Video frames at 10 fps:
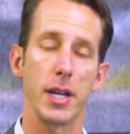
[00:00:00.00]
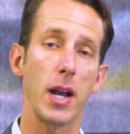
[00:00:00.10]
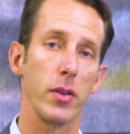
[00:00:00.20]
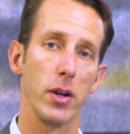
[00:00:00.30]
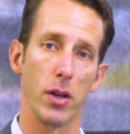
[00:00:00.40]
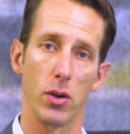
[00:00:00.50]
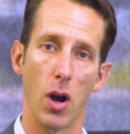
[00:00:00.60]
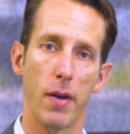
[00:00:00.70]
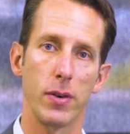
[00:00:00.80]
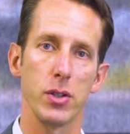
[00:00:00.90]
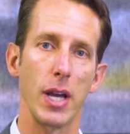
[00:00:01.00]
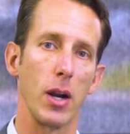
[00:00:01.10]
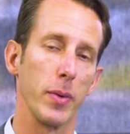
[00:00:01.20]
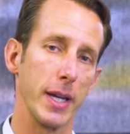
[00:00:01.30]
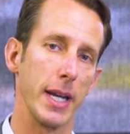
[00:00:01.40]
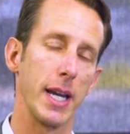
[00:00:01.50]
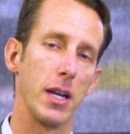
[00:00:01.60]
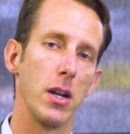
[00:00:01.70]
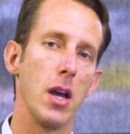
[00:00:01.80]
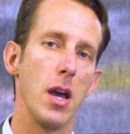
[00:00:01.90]
Hey, are there other offers? How do we get
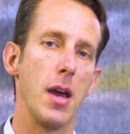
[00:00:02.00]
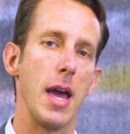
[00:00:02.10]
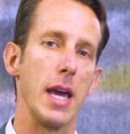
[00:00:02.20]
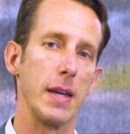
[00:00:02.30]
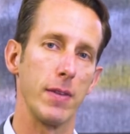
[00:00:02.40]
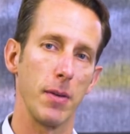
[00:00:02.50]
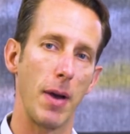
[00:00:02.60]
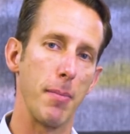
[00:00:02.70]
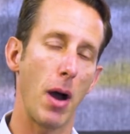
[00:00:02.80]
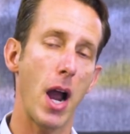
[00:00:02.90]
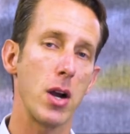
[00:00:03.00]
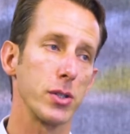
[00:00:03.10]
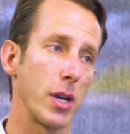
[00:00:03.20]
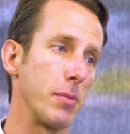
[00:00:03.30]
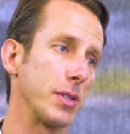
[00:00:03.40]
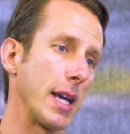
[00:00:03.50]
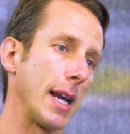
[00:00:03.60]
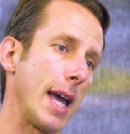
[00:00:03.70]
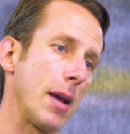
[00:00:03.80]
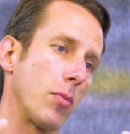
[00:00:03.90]
in? And even to my buyers, I'm
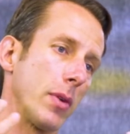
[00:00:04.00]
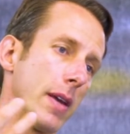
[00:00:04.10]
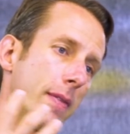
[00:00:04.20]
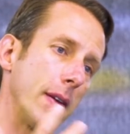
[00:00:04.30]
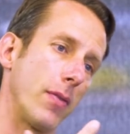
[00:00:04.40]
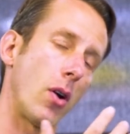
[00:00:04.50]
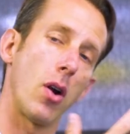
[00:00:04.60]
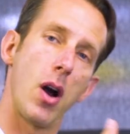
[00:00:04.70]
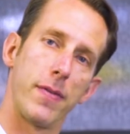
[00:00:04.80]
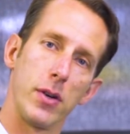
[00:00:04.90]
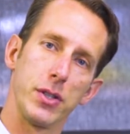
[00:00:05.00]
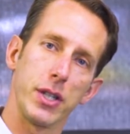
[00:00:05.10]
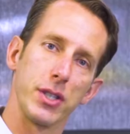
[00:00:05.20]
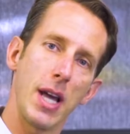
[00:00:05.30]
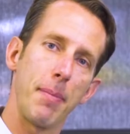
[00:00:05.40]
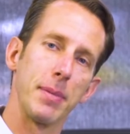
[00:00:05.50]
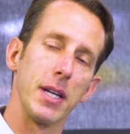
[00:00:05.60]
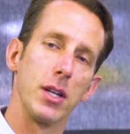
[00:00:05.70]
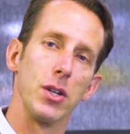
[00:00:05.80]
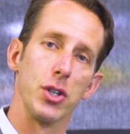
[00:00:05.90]
saying, hey, even if our offer is
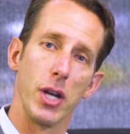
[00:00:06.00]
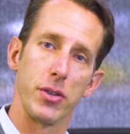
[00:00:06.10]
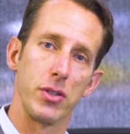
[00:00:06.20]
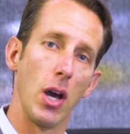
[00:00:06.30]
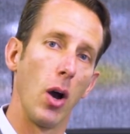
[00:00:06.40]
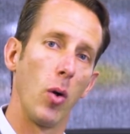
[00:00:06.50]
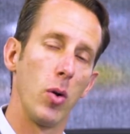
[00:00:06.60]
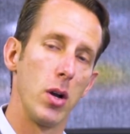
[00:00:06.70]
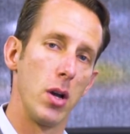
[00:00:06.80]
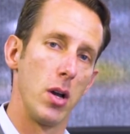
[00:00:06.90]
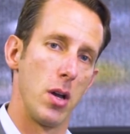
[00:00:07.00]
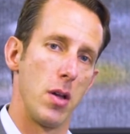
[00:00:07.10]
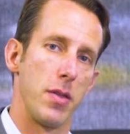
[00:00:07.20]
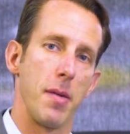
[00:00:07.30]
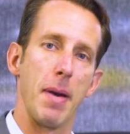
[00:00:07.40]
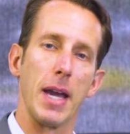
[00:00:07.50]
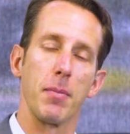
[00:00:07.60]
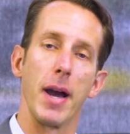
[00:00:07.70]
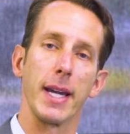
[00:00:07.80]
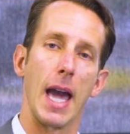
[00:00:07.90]
accepted, just know the bank
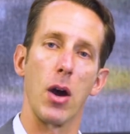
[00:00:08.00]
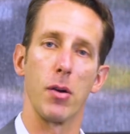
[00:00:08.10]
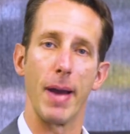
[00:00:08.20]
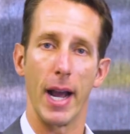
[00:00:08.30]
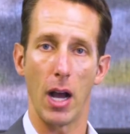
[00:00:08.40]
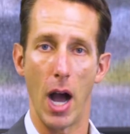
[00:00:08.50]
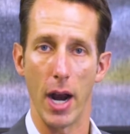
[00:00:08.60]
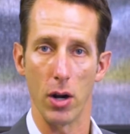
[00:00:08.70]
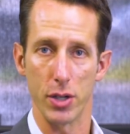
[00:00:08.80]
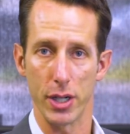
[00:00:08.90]
might counter back higher.